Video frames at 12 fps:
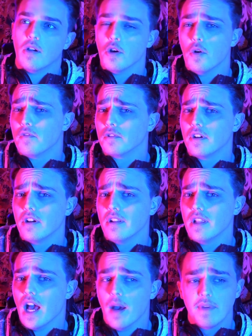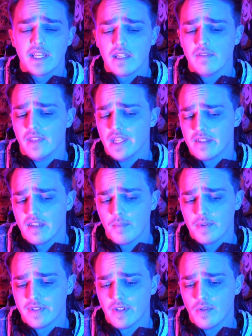Overall, I'm gonna give this
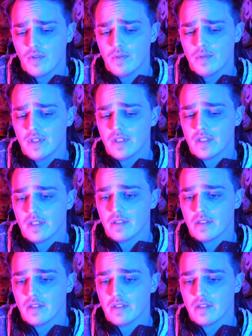episode,